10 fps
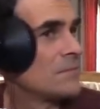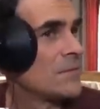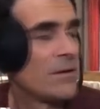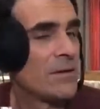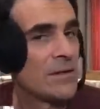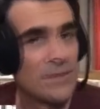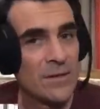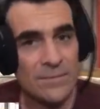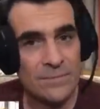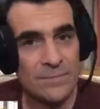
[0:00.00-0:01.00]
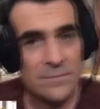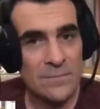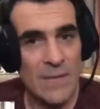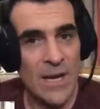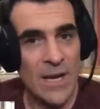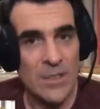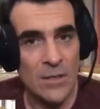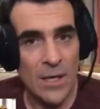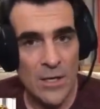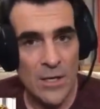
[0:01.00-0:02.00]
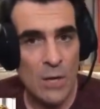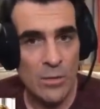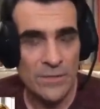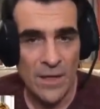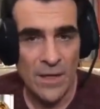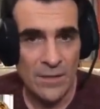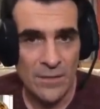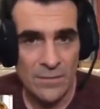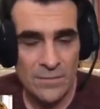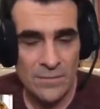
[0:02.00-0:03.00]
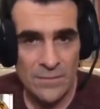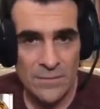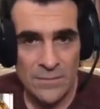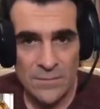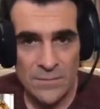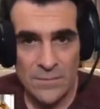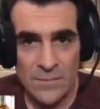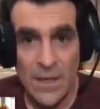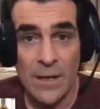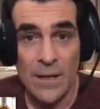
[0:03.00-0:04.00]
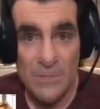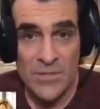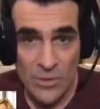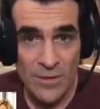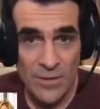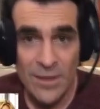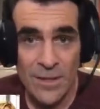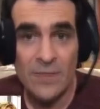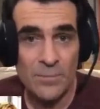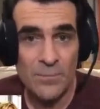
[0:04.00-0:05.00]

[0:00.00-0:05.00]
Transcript: I don't think he's here. I mean, I, I know he's not here. Where is he? I am certain he is